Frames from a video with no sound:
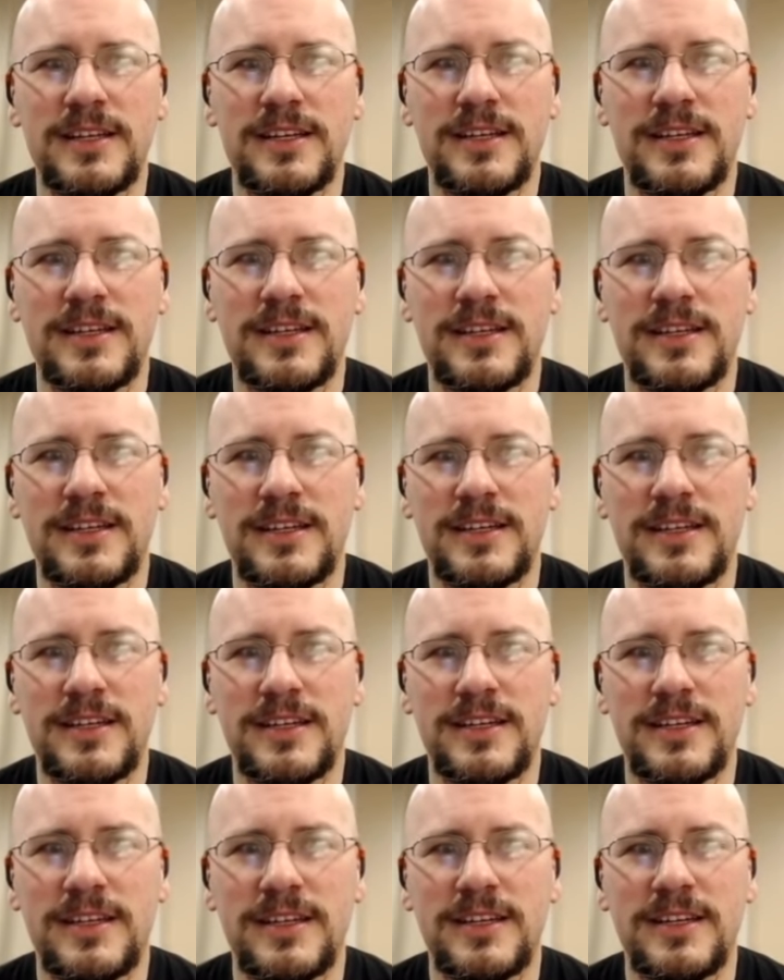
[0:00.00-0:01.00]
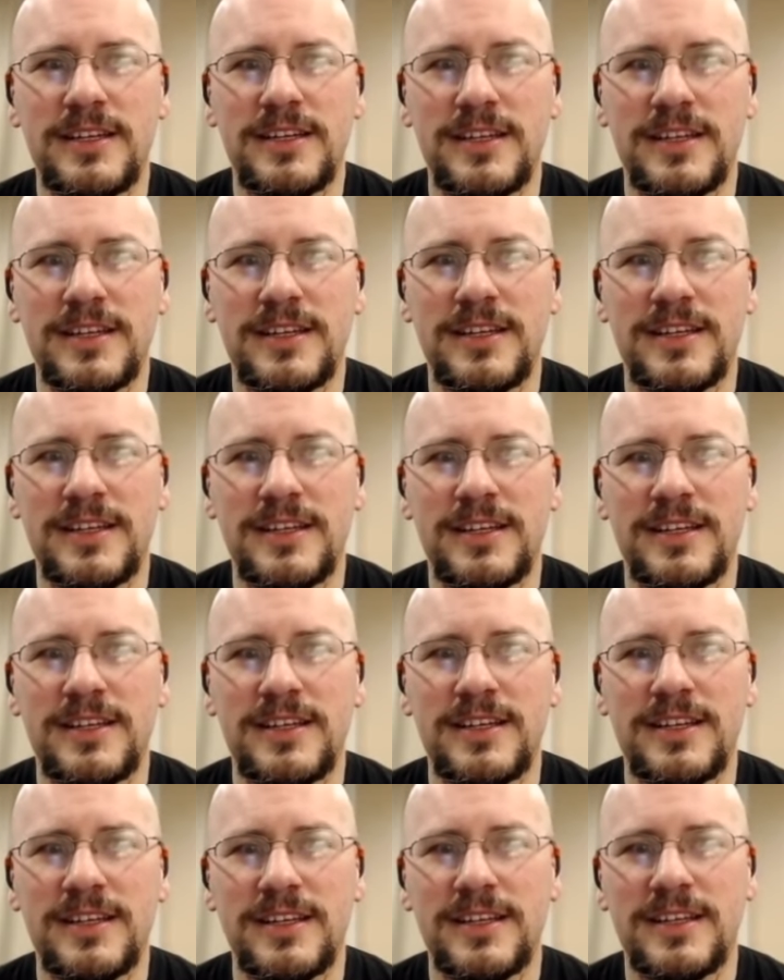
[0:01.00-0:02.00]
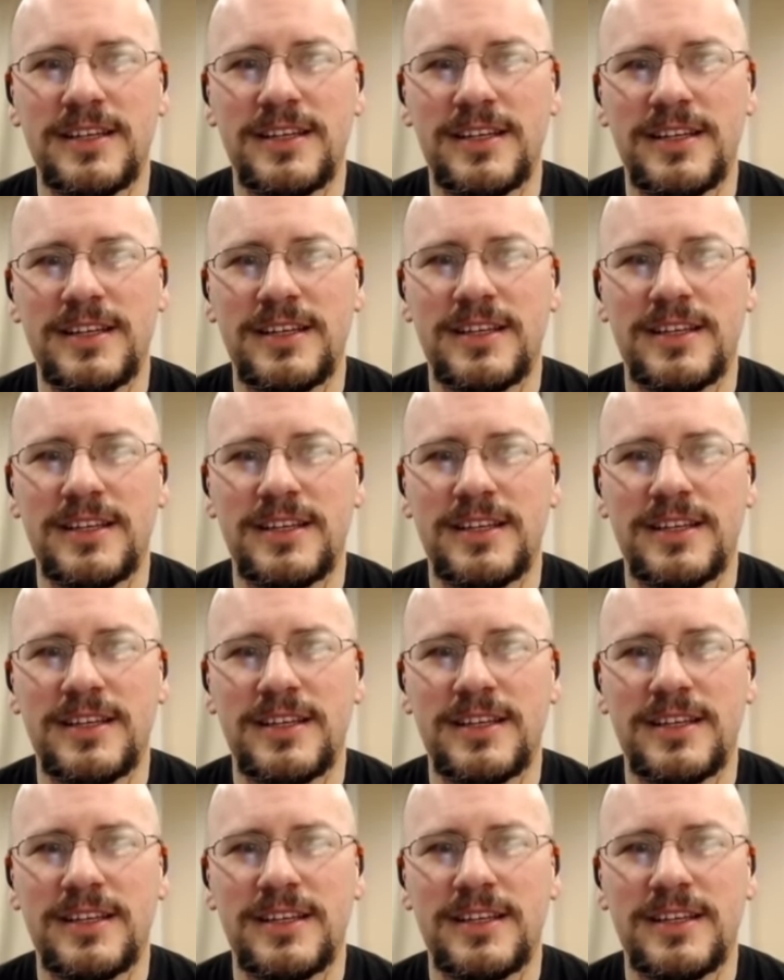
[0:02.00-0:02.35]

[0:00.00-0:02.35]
The person shown says nothing.